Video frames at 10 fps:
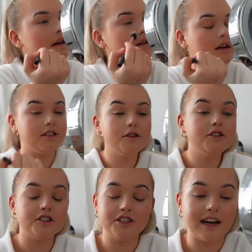but I do
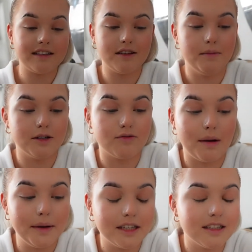just chat so much
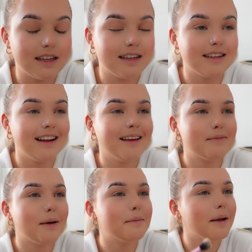rubbish, it's actually
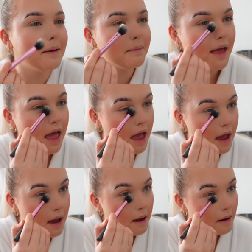a problem.
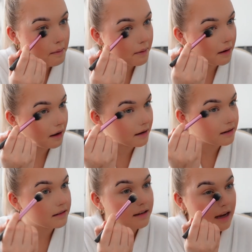But like,
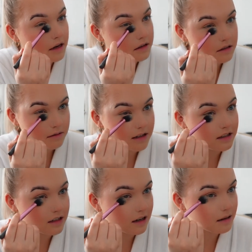get used to it,
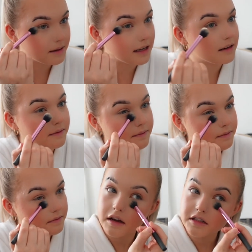do you know what I mean?
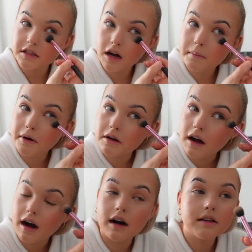Should start a
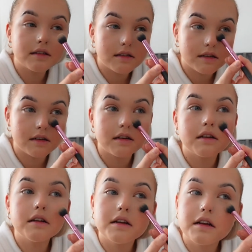podcast,
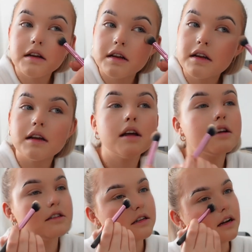
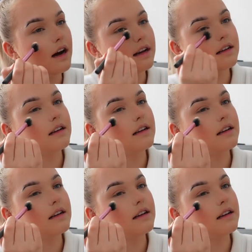shouldn't I?